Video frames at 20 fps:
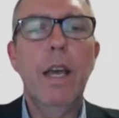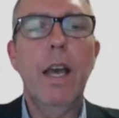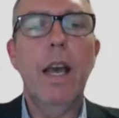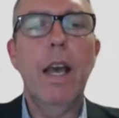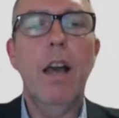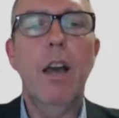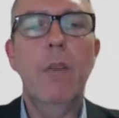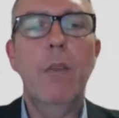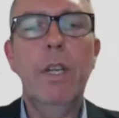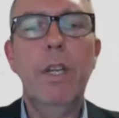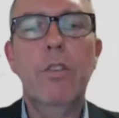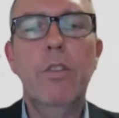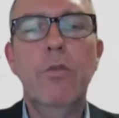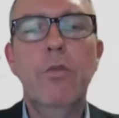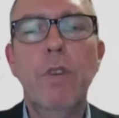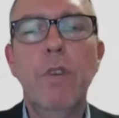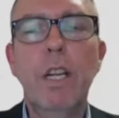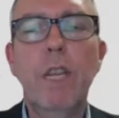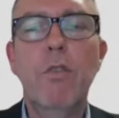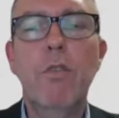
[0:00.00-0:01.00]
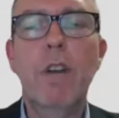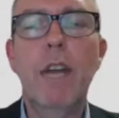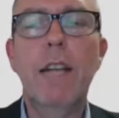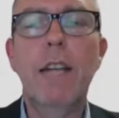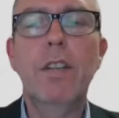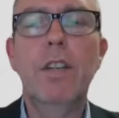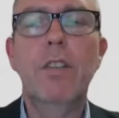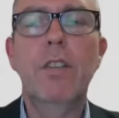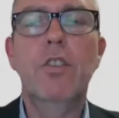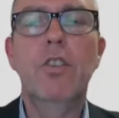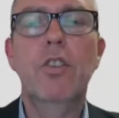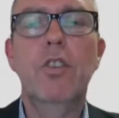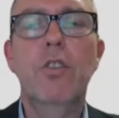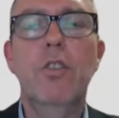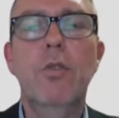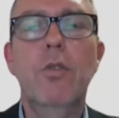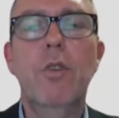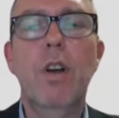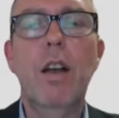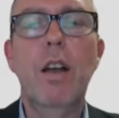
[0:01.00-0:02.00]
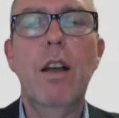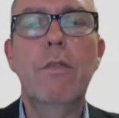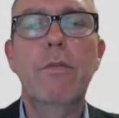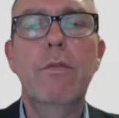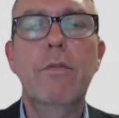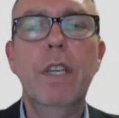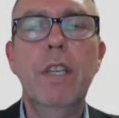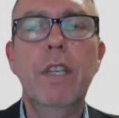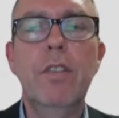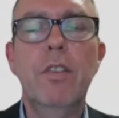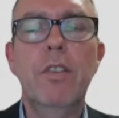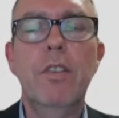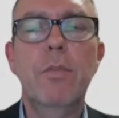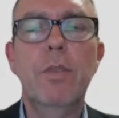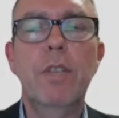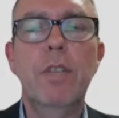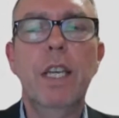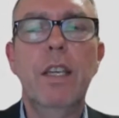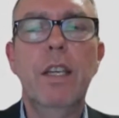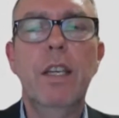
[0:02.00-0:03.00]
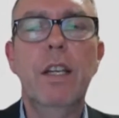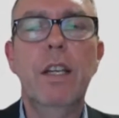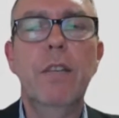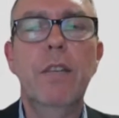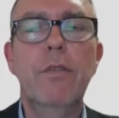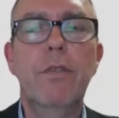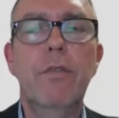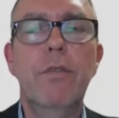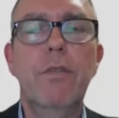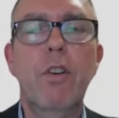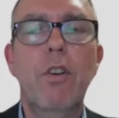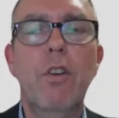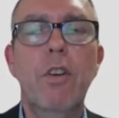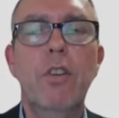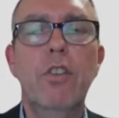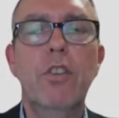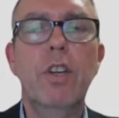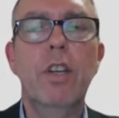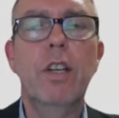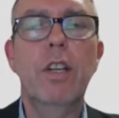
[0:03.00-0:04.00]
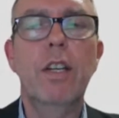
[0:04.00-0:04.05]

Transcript: Yeah, it's really related to visas, particularly for foreign